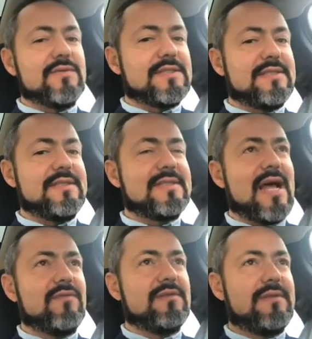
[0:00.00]

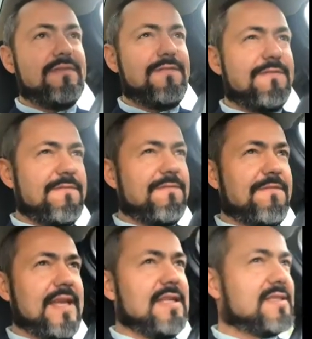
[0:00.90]
sound
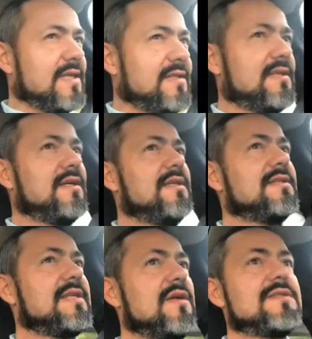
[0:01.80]
feels and
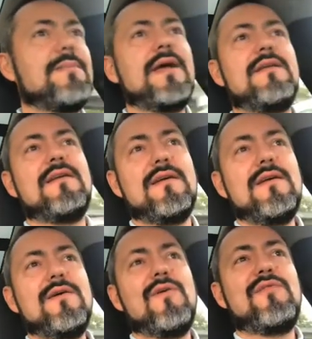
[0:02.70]
sounds better,
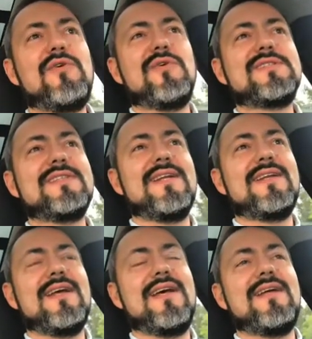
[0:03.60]
of course, than
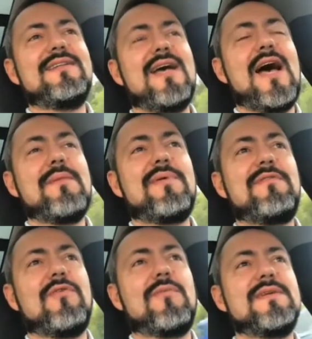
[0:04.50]
the high
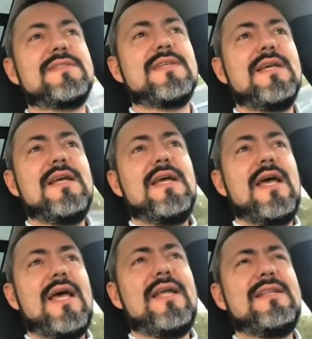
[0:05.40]
performance.
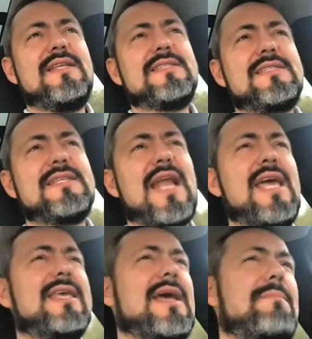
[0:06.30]
And it's
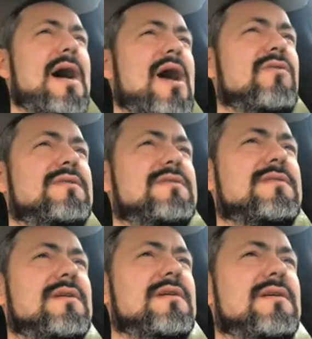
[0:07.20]
like about
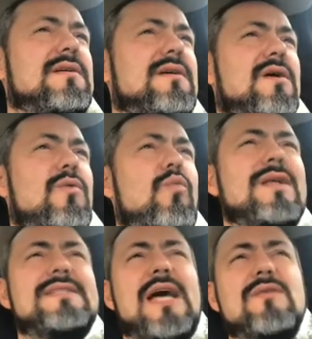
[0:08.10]

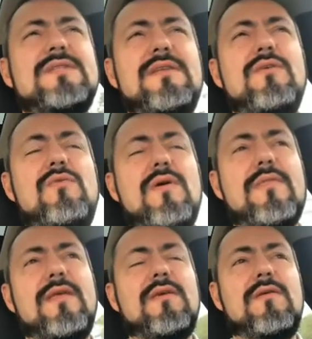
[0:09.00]
1,000 euro, I
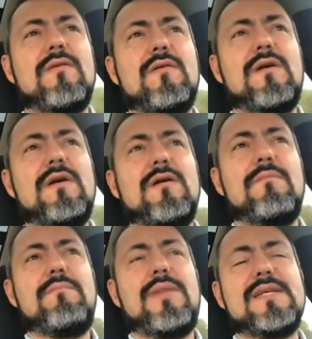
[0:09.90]
think, or
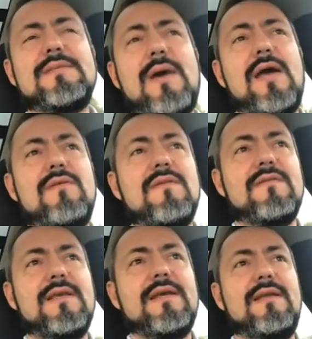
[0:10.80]
plus minus. I
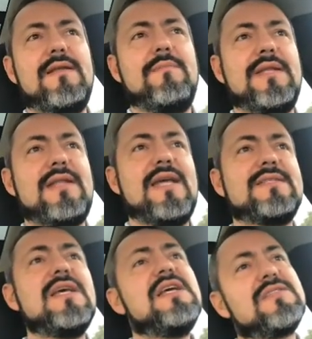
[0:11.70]
think a little bit
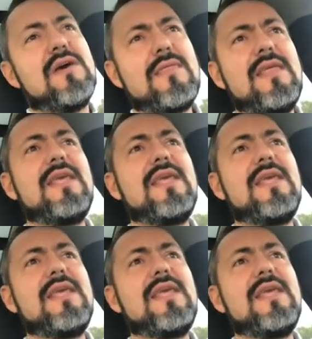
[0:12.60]
less. So I think